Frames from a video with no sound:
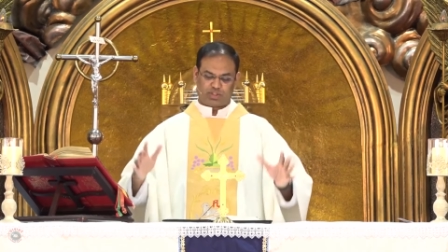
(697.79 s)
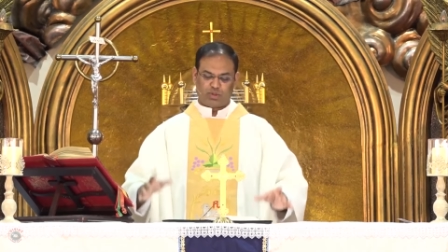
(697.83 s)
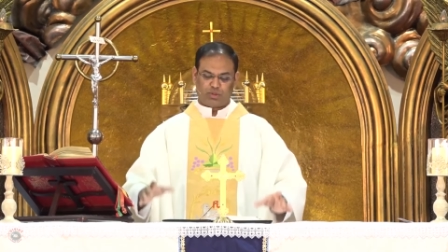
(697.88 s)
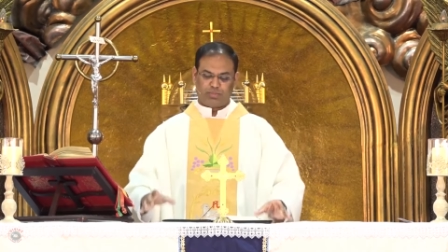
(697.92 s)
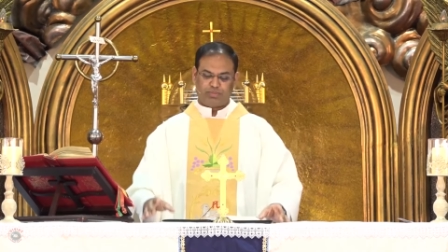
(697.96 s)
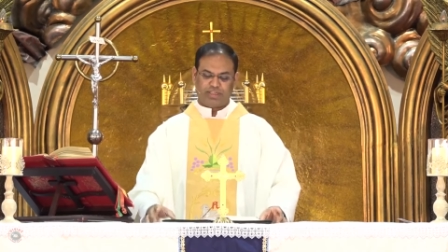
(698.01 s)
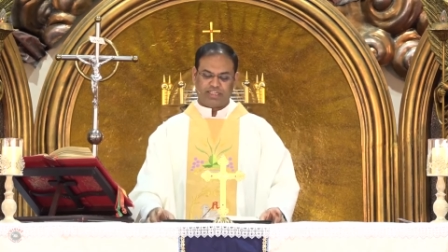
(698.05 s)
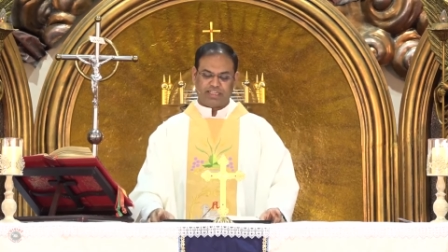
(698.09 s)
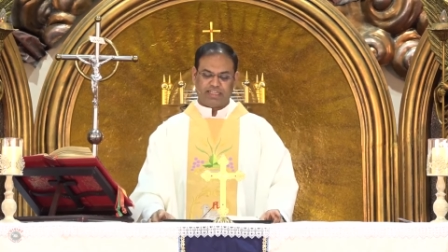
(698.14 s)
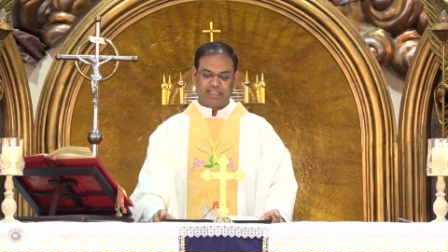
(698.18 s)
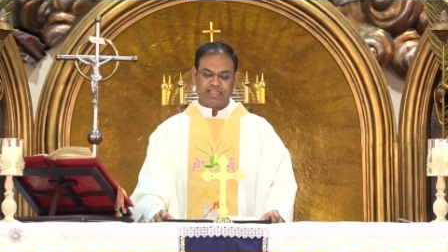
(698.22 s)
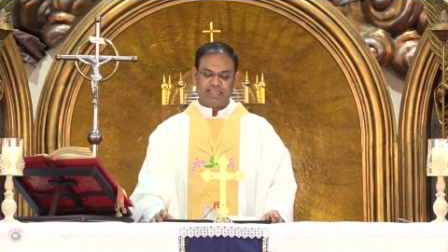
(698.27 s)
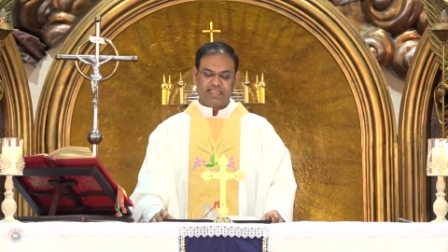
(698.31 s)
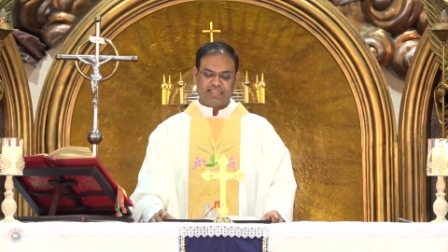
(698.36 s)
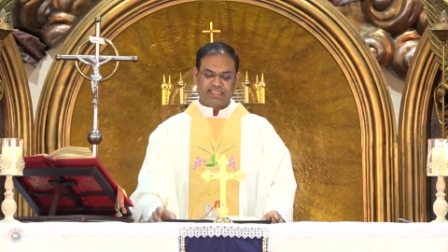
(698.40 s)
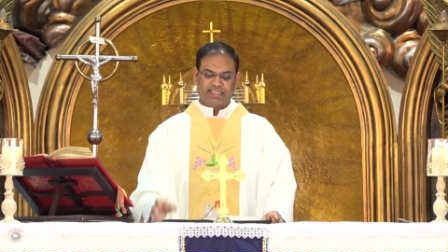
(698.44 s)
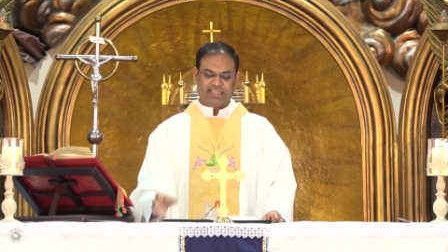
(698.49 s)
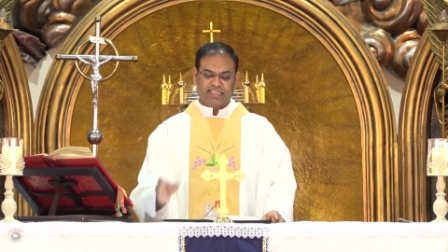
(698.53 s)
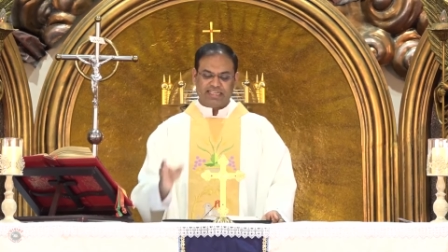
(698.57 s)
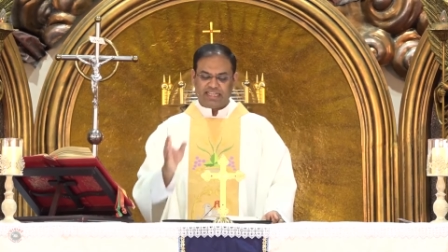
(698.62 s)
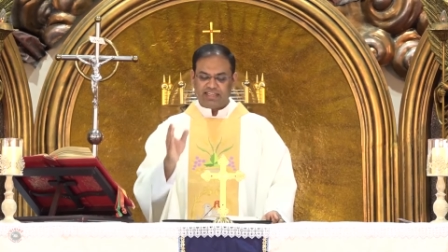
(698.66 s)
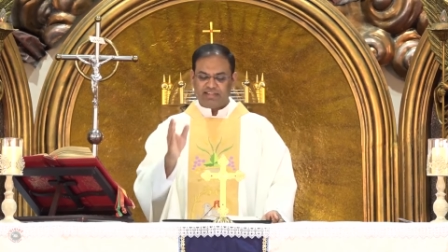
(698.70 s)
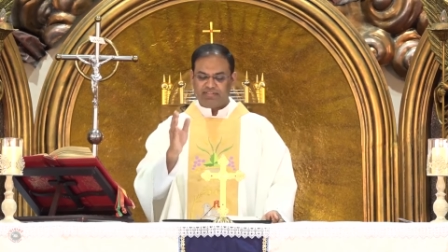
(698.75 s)
so many
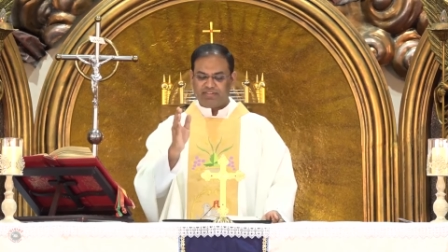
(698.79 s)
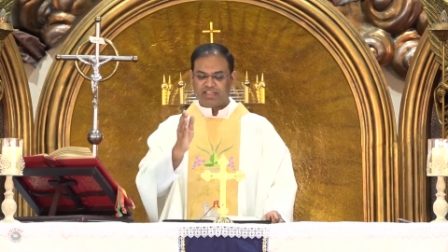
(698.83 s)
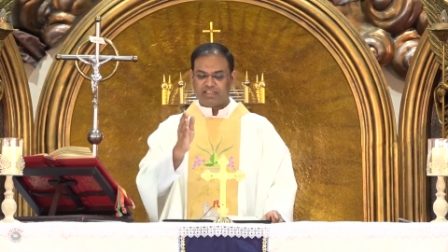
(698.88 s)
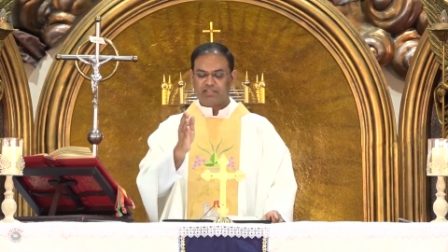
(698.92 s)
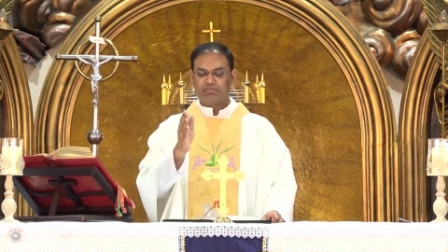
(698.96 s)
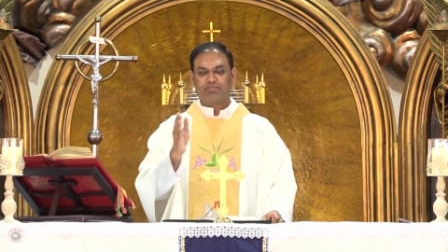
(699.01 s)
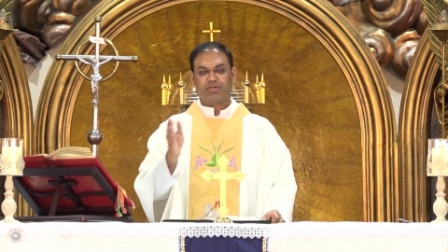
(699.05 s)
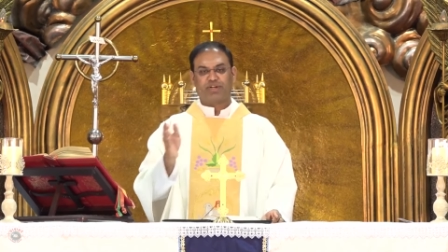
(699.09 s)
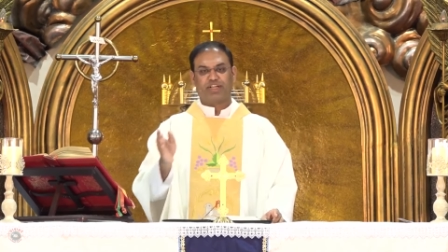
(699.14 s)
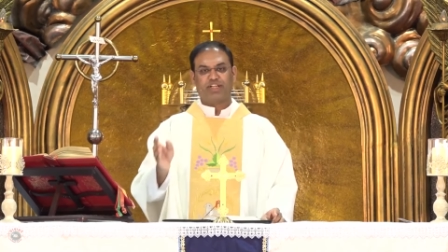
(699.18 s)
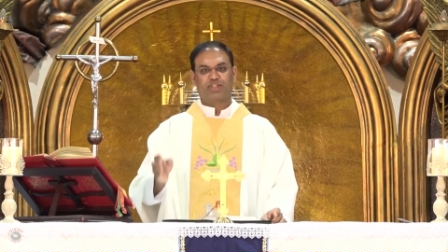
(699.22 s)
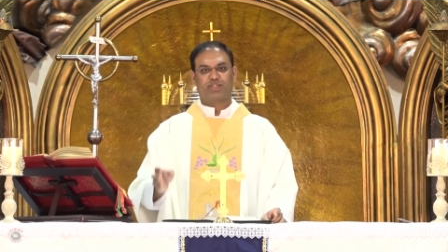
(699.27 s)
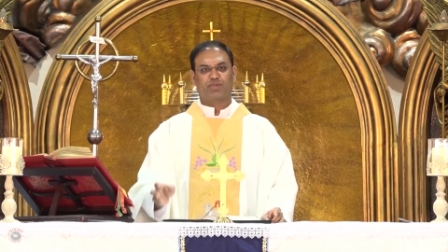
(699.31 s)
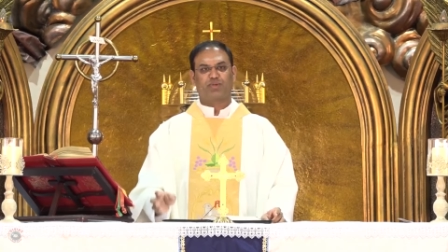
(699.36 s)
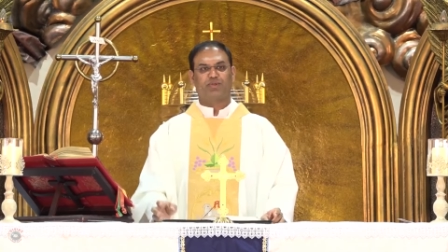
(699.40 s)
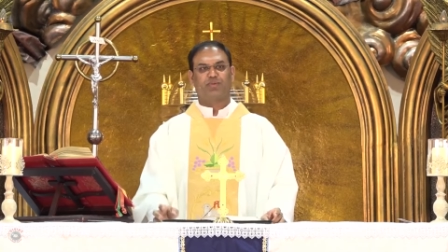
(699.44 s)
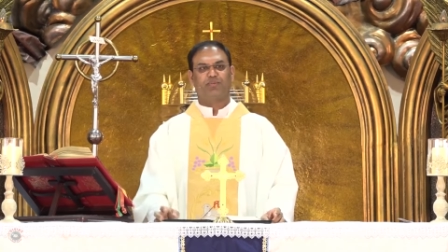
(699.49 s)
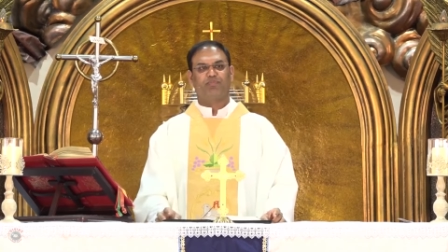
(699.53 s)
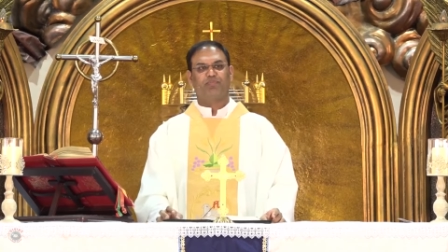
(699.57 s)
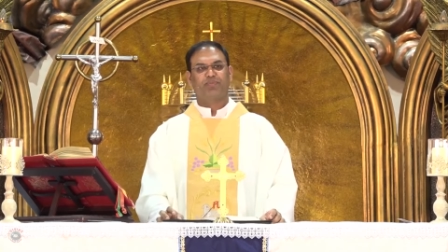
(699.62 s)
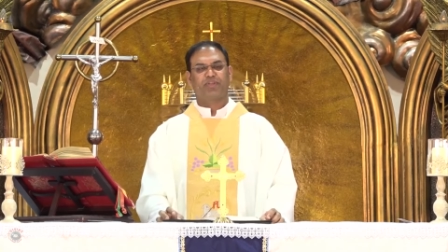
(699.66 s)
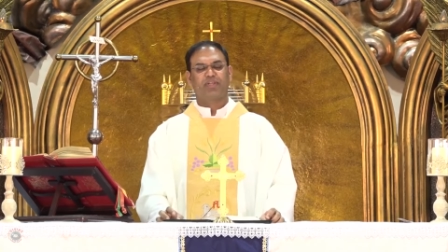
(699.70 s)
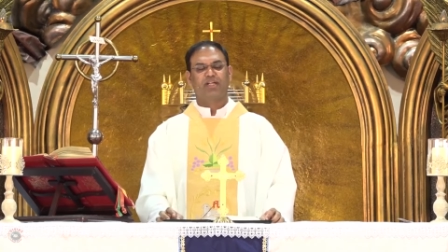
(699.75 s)
leaving priesthood.